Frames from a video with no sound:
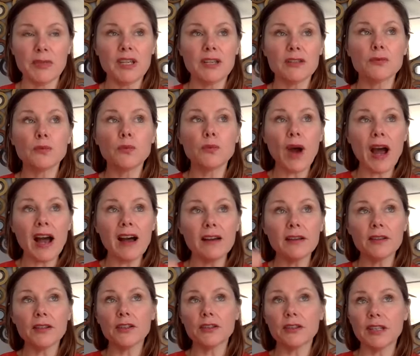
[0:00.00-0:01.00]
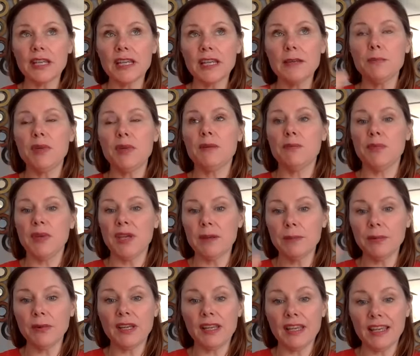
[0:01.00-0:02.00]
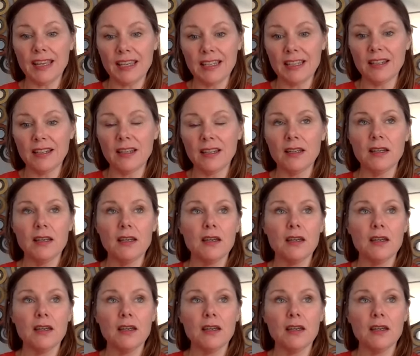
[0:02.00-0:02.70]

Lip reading: Because while you're keeping people in